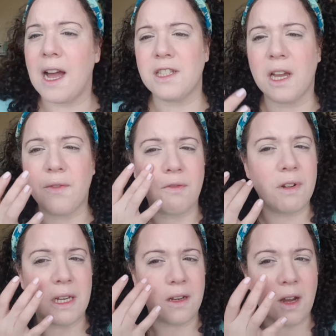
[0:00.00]
Actually, I have a
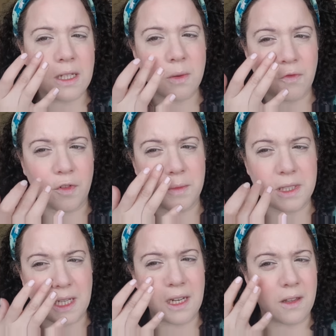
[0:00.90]
really nice one from
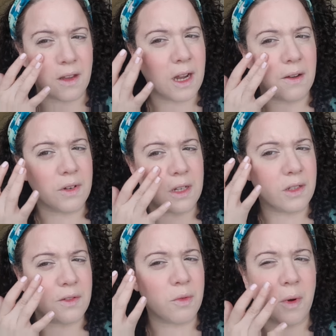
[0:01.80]
Stila that I haven't
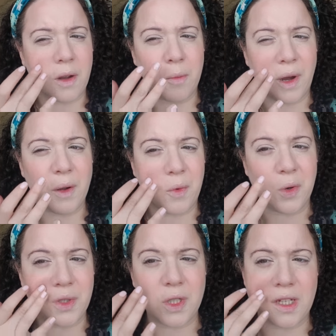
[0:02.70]
used for a while, but I
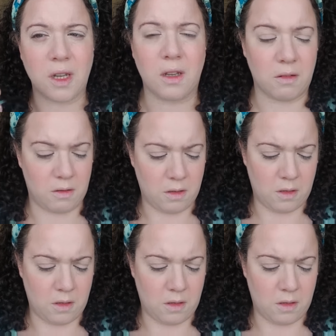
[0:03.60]
want to.